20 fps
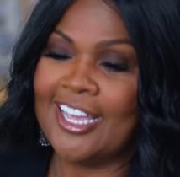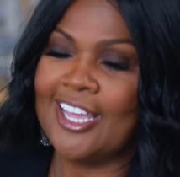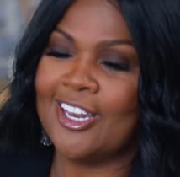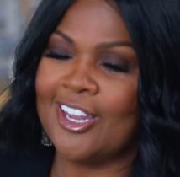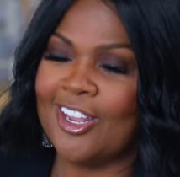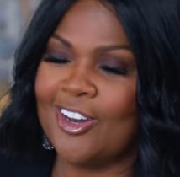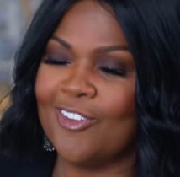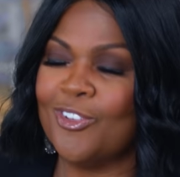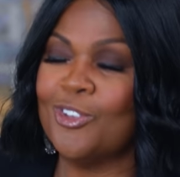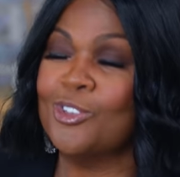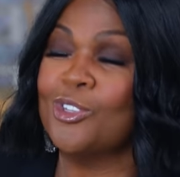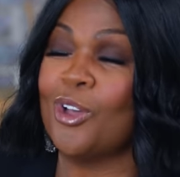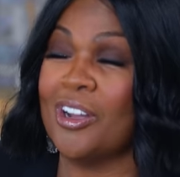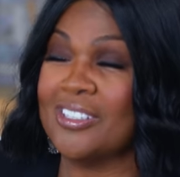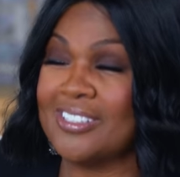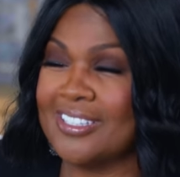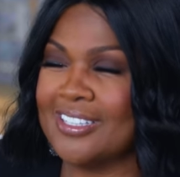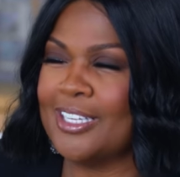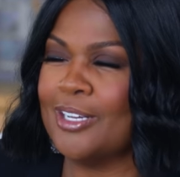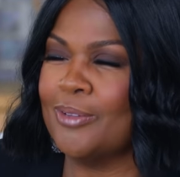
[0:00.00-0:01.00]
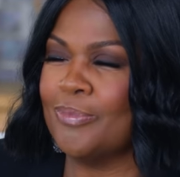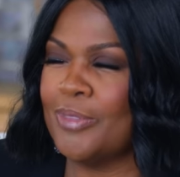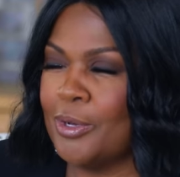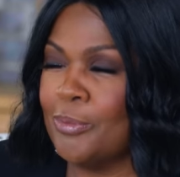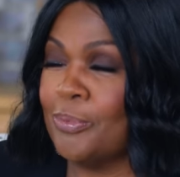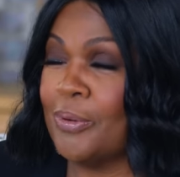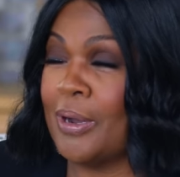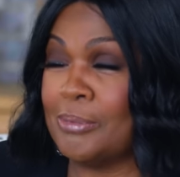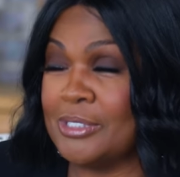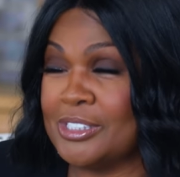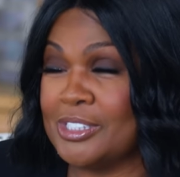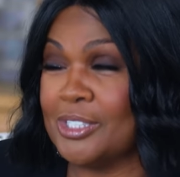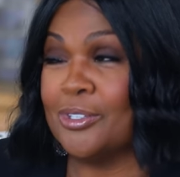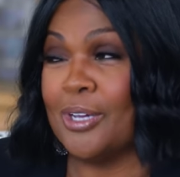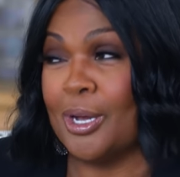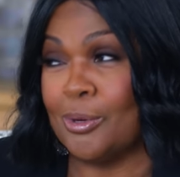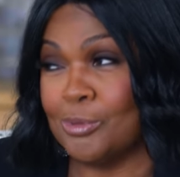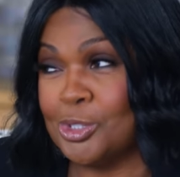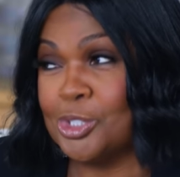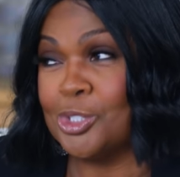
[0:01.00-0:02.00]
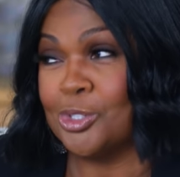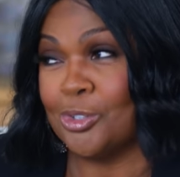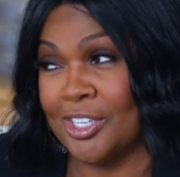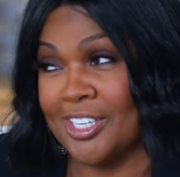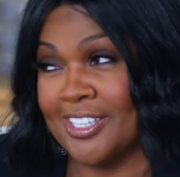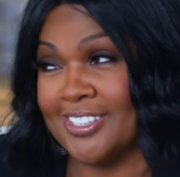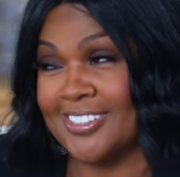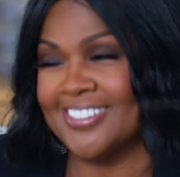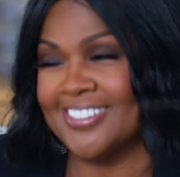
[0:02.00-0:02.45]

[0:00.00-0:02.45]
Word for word: and, and if you talk to them, they'll probably tell you I was strict